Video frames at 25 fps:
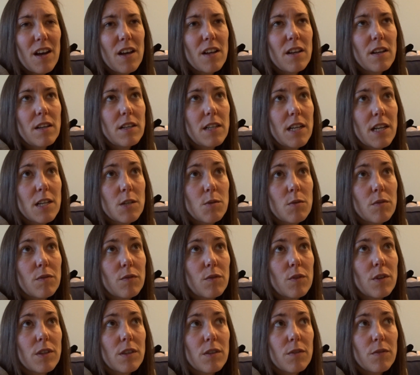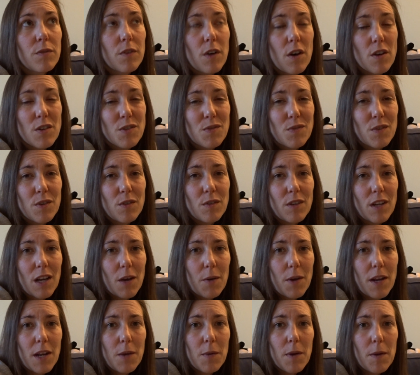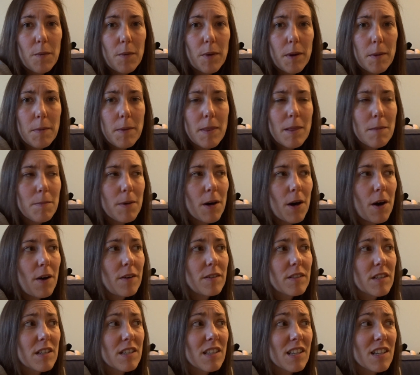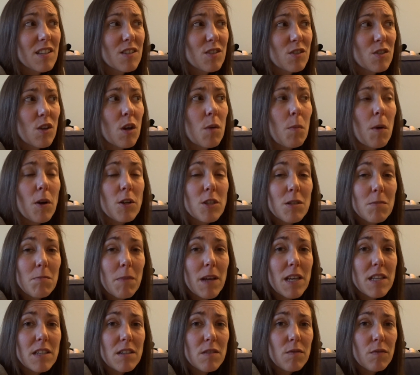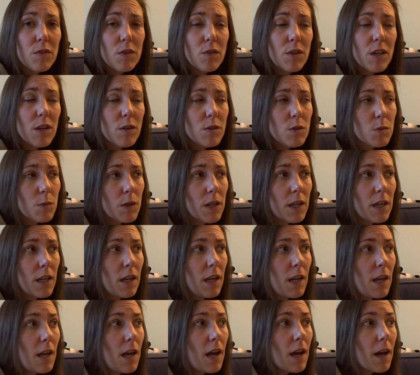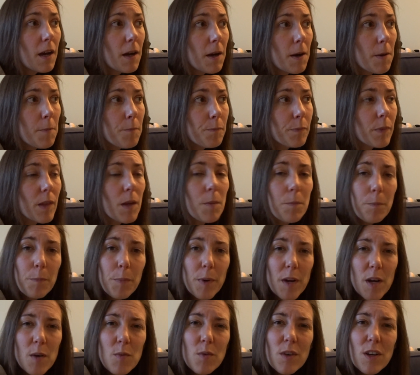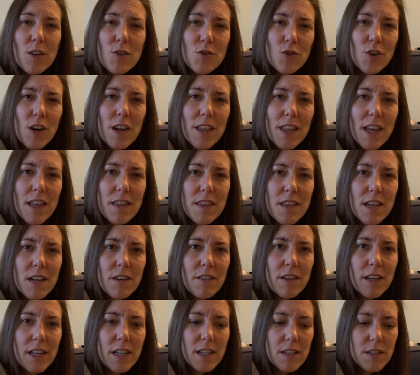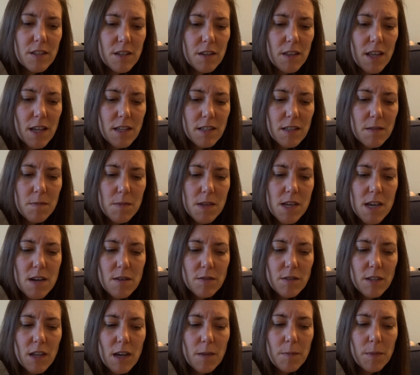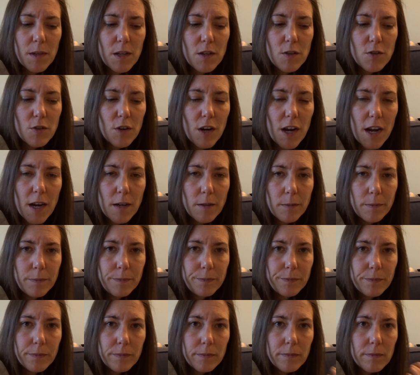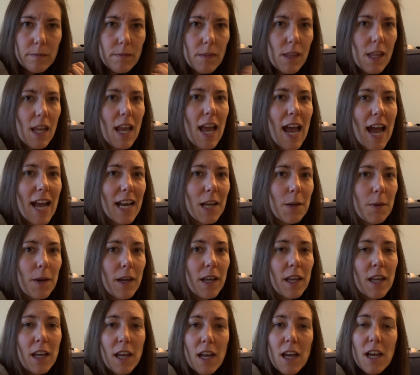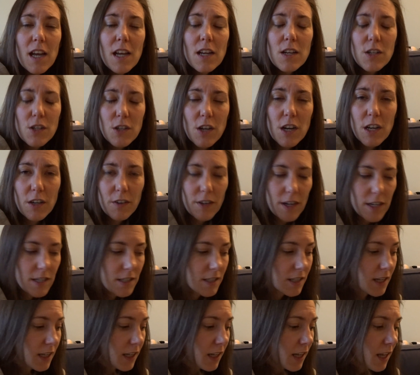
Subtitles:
tend to avoid the fast food now anyway when I'm in the parks, because there's so much amazing food elsewhere. But I want to try that theory, so that's something else that I'm going to try out. Anyway, digressing.